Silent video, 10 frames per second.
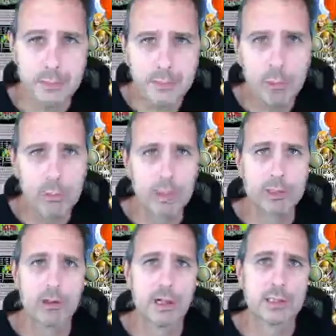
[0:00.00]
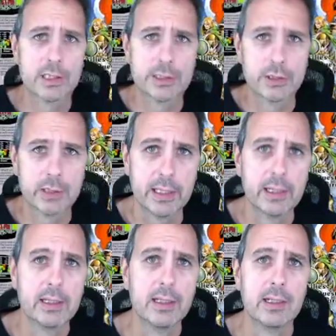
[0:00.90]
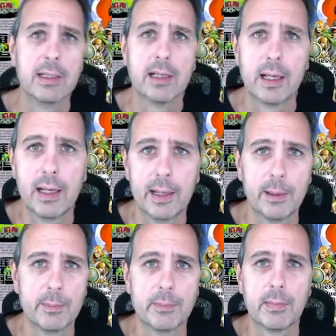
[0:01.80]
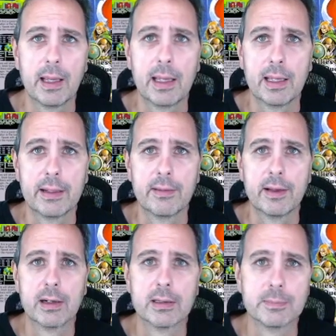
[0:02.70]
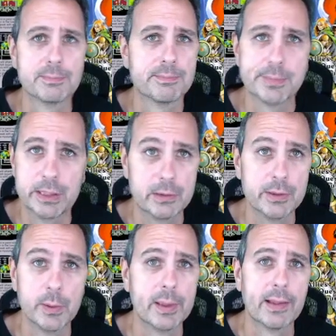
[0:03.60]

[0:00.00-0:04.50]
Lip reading: runs cross country, and they're still doing